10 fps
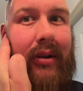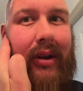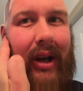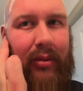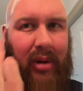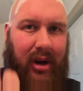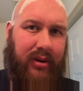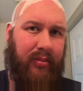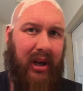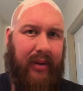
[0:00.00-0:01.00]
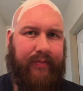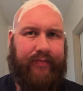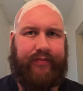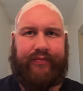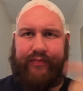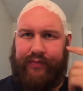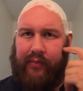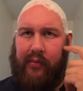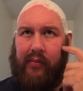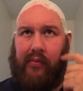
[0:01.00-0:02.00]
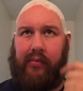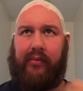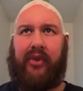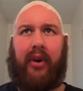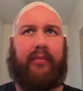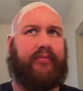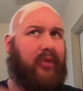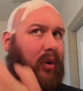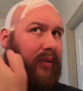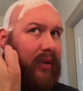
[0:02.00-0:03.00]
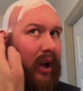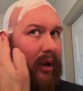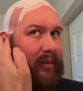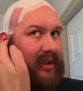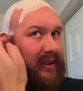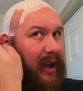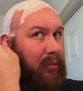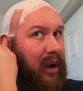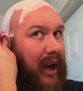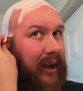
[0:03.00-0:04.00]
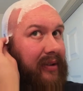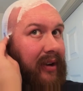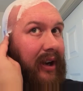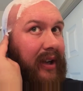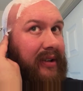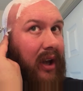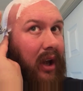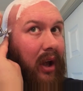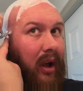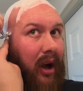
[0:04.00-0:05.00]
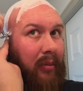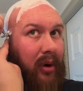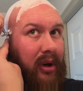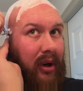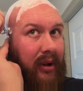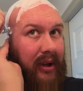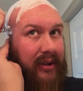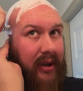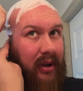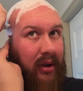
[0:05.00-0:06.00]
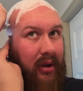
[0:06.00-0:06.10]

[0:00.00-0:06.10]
kind of bothered me. So, oh, I forgot I'm gonna stand back. Sorry, guys. I'm working on this.